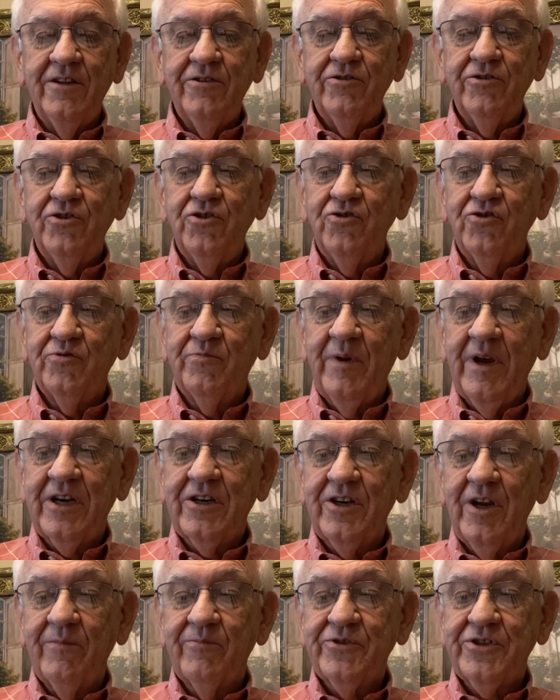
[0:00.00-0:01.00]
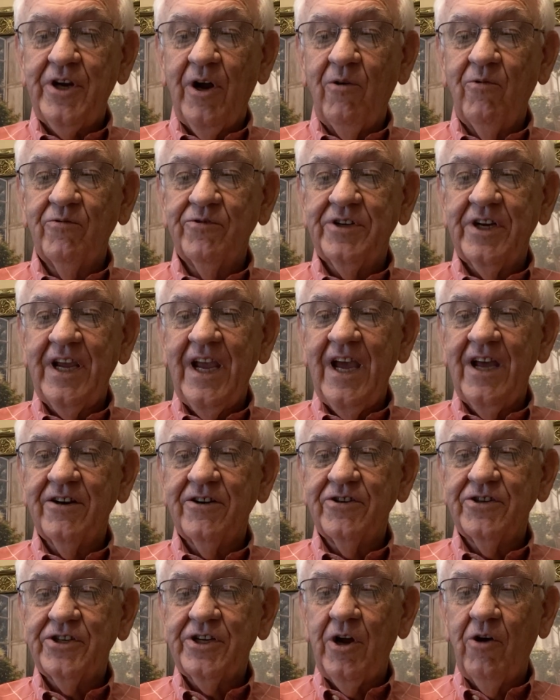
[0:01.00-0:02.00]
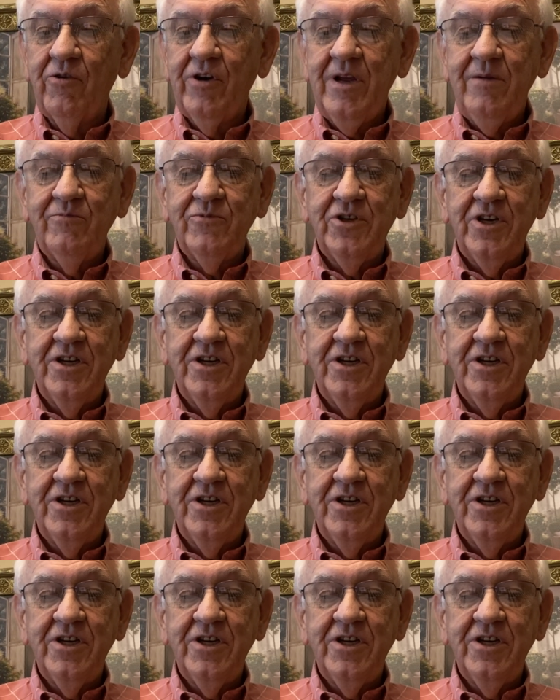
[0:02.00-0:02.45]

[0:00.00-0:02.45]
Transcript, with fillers: The Jews picked up stones again to stone him.